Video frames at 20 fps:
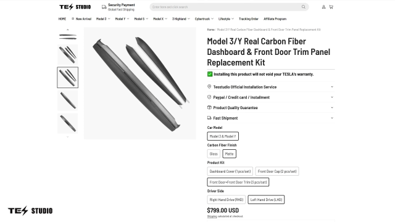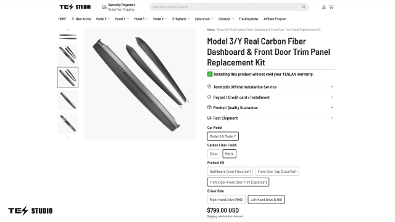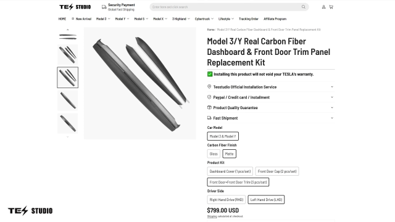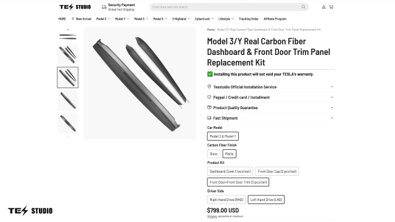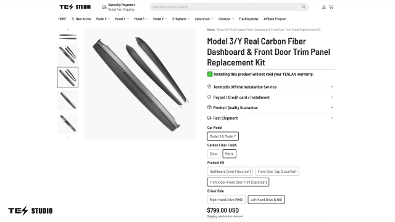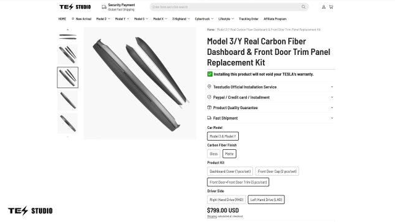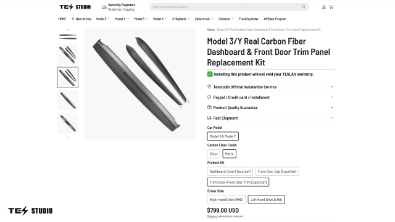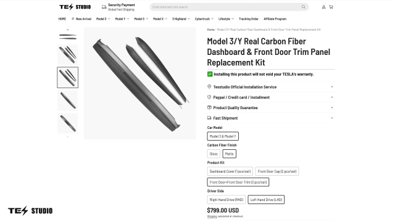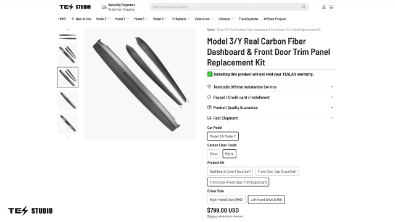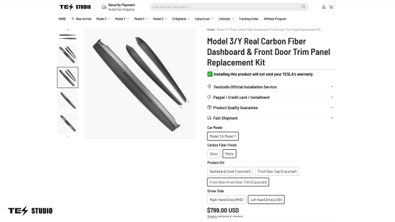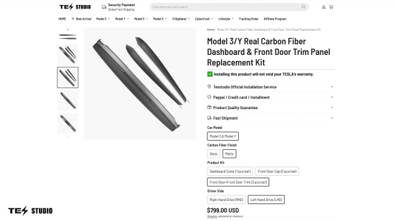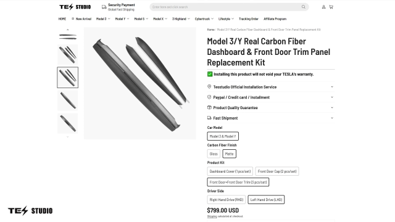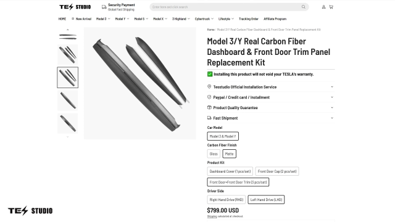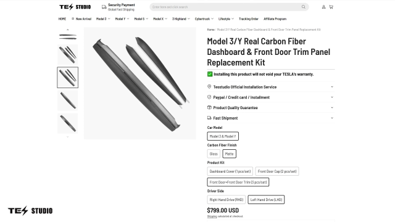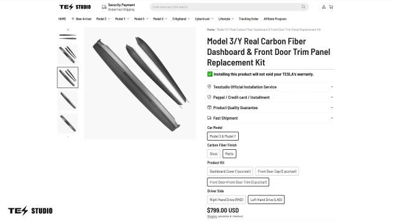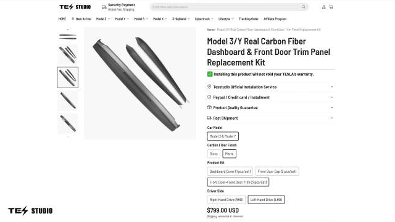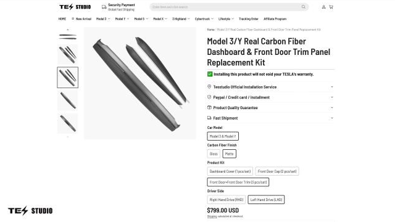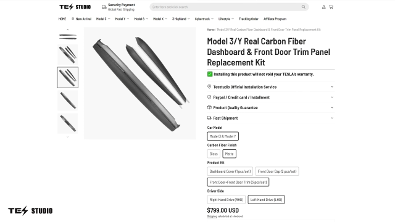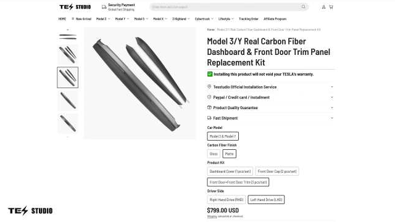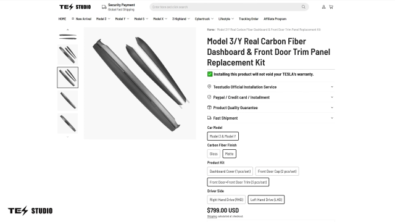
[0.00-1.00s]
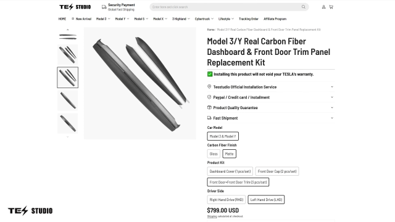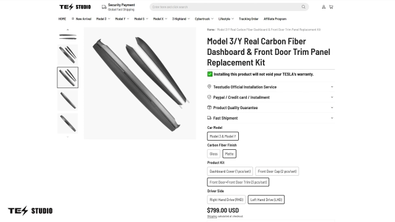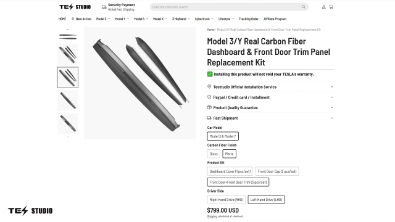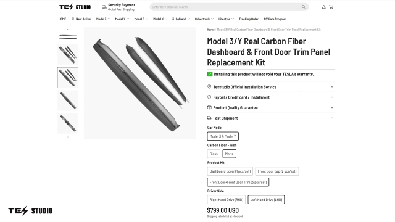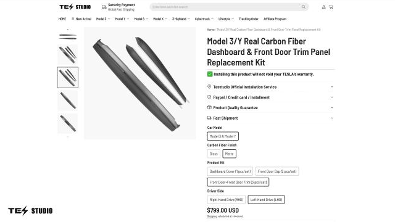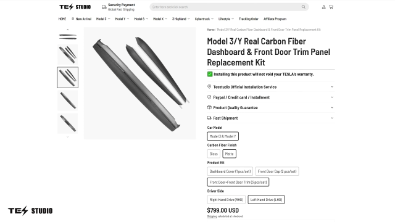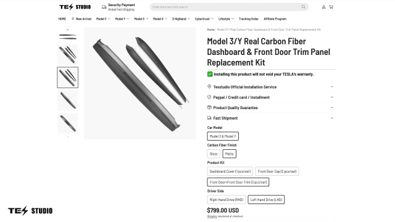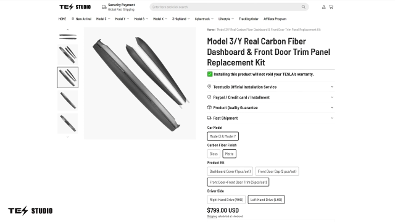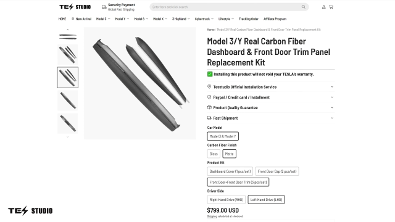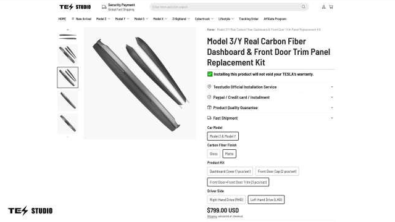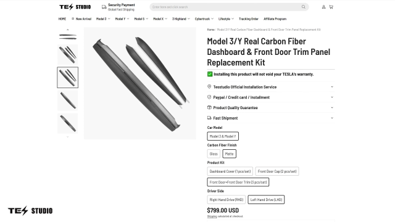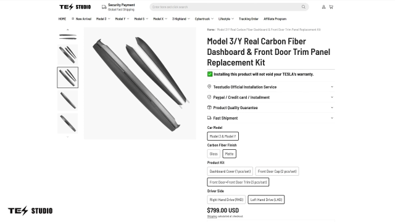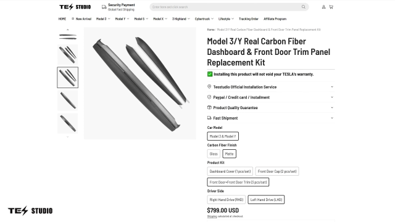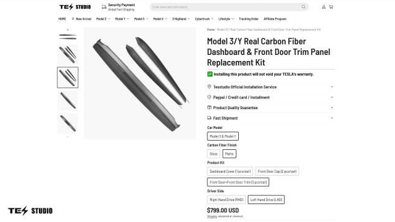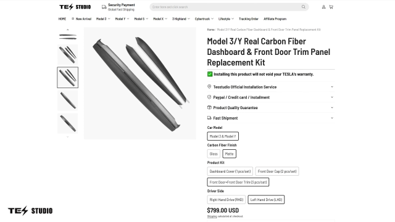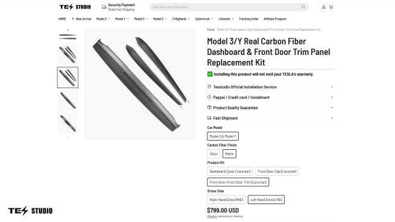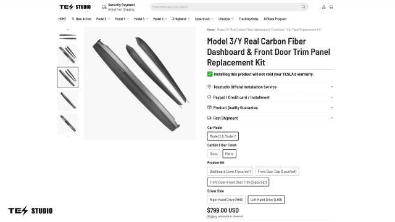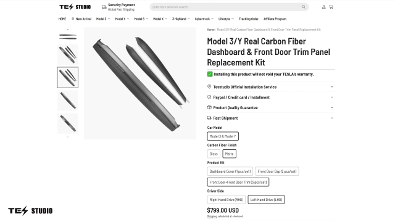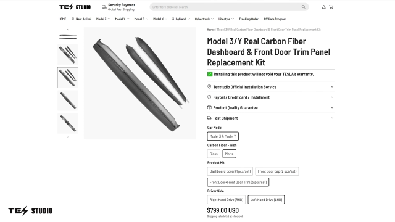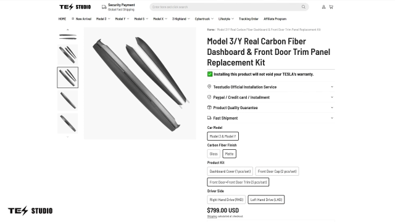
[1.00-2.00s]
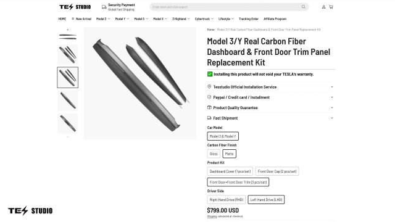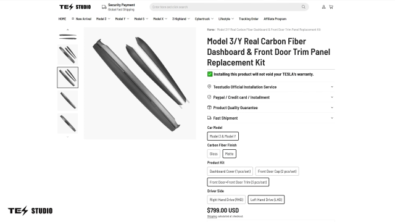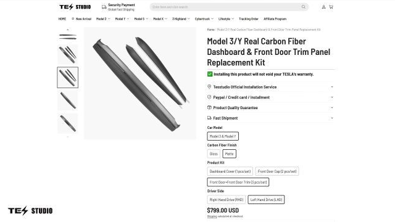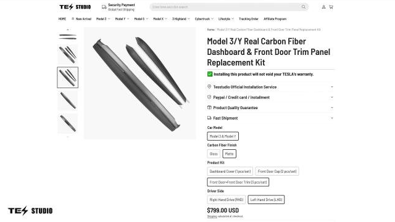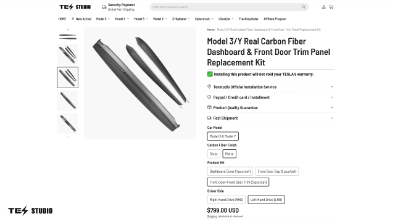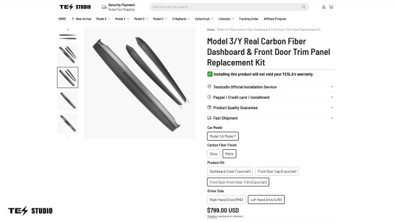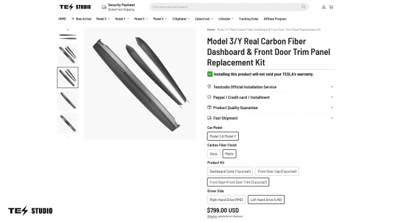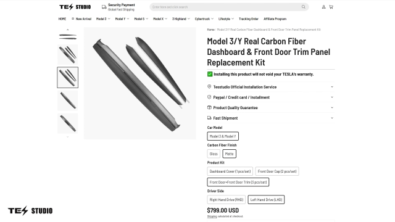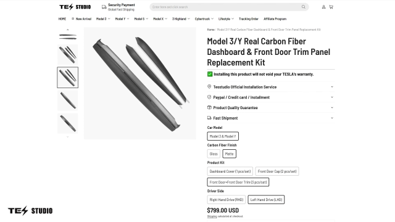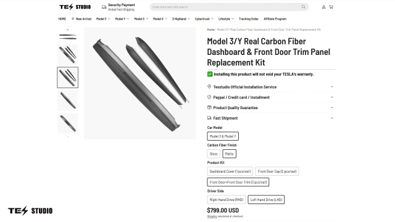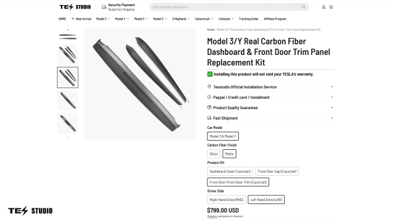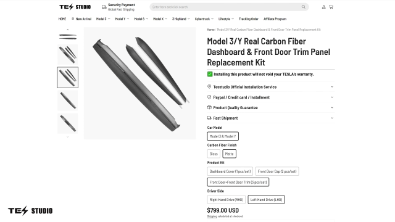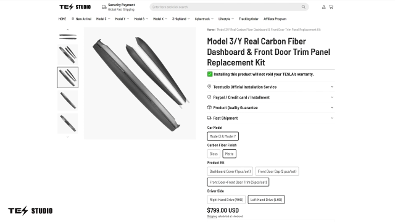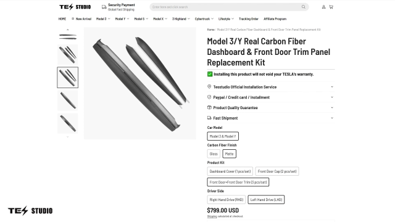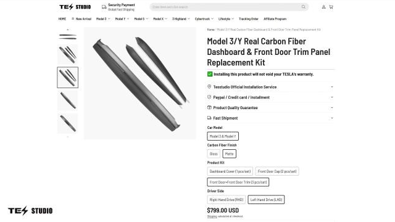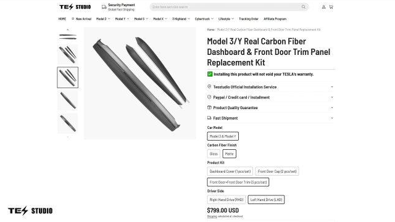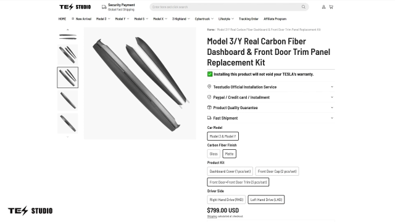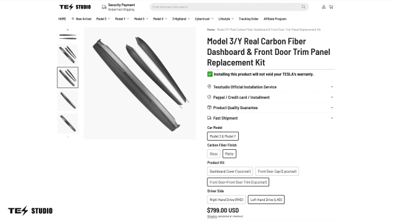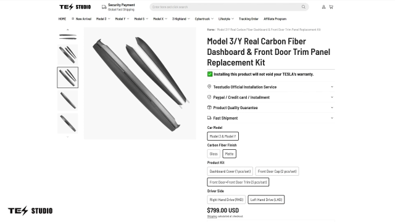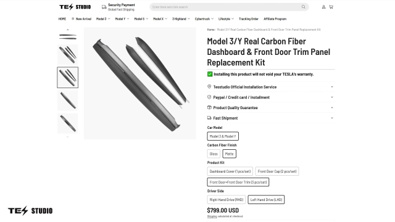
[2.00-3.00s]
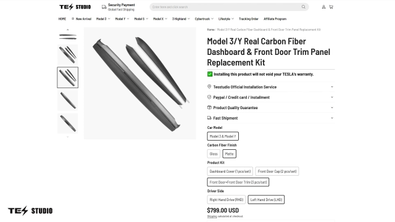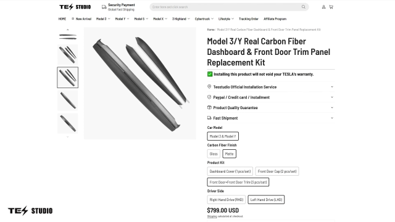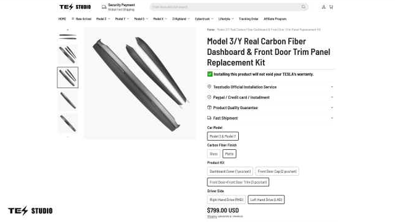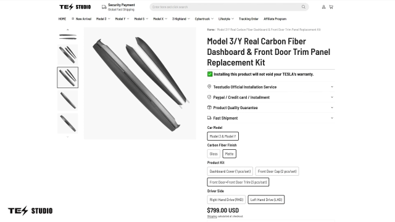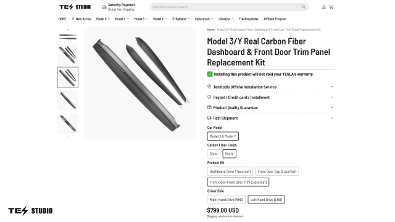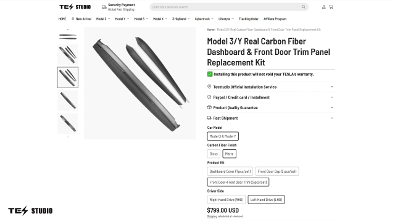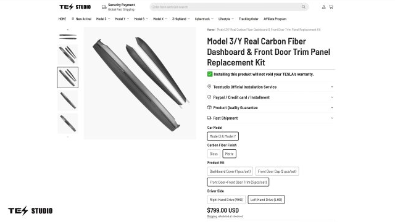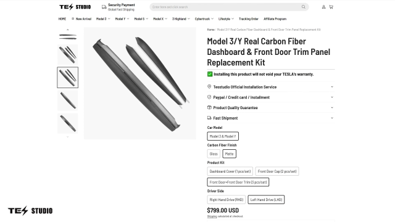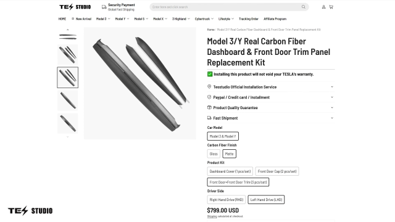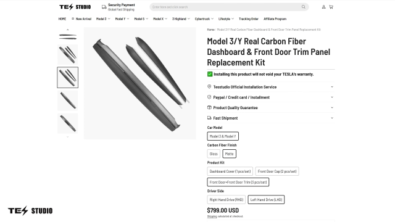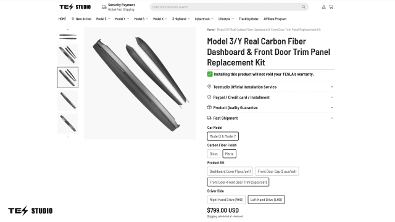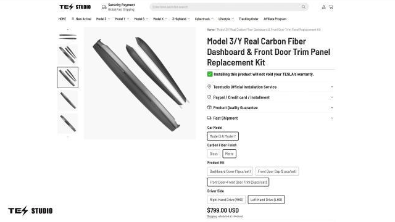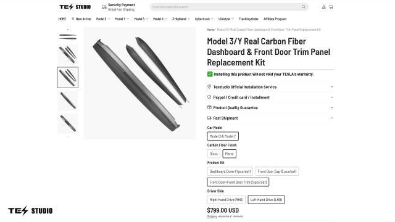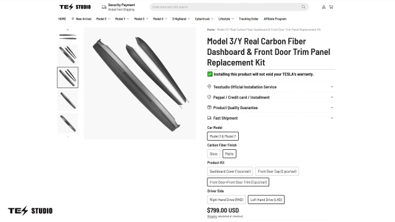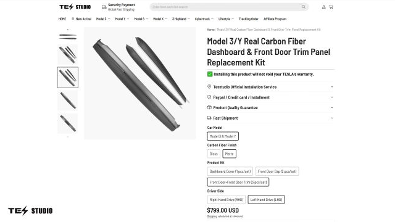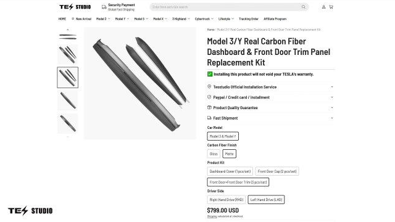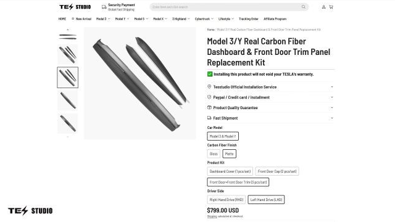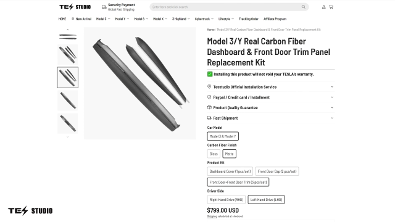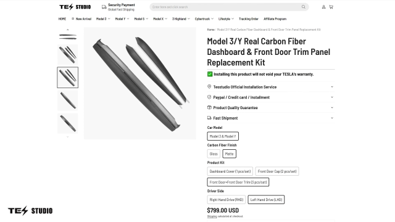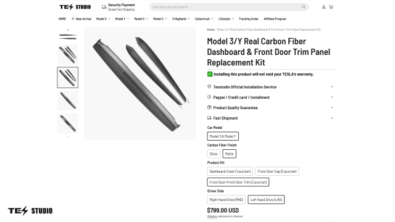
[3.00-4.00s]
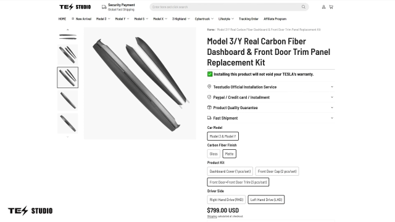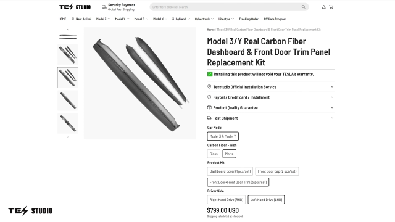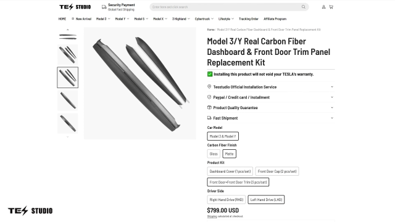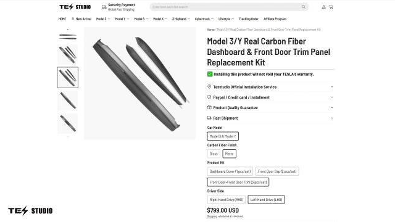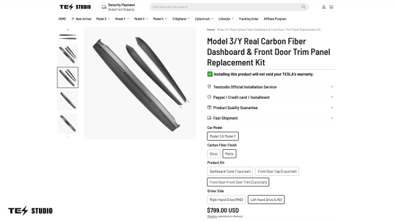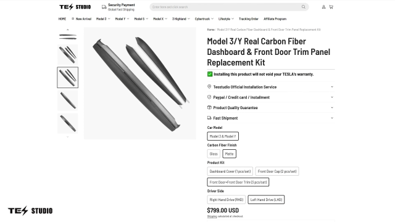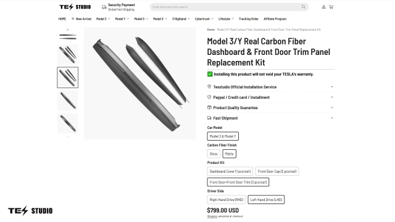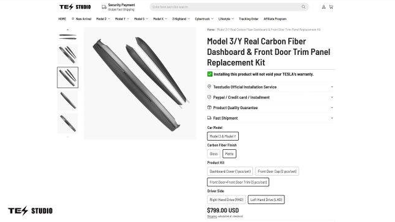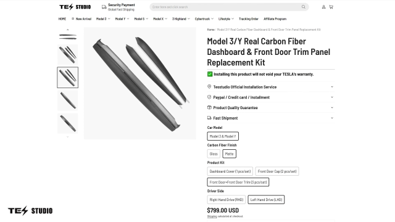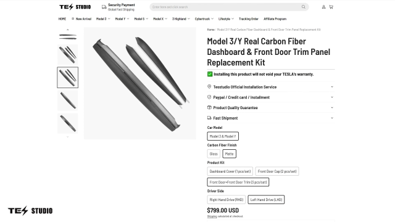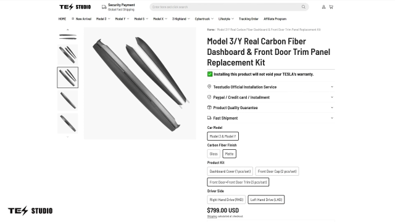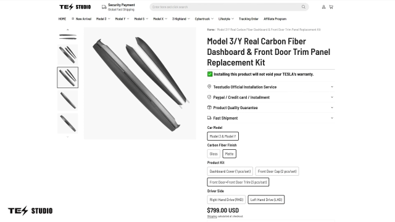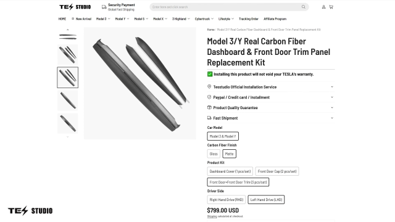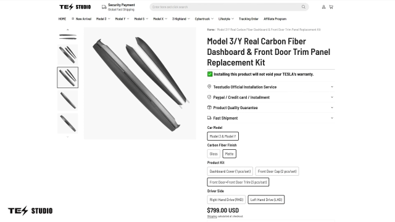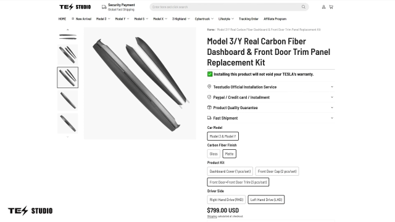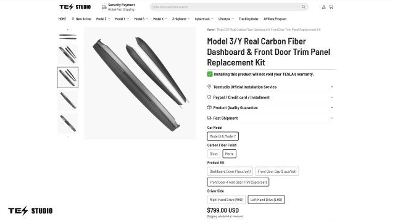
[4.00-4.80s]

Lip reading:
No face is visible, so there are no lips to read.